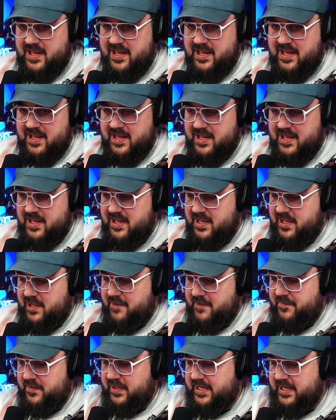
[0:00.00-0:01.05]
Right?
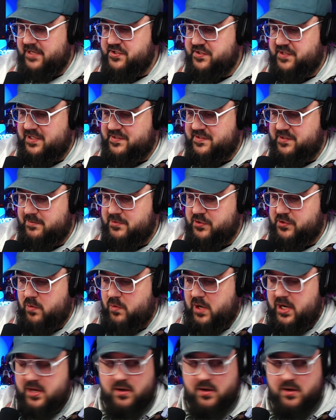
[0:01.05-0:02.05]
I feel like it just got so much quieter.